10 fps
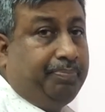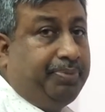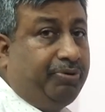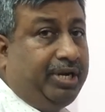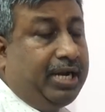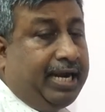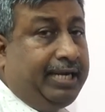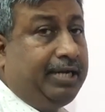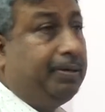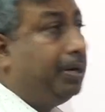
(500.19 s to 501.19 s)
purine
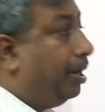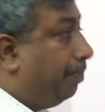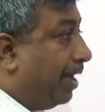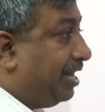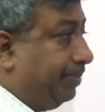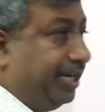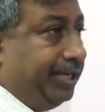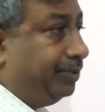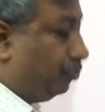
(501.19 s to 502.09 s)
and pyrimidine.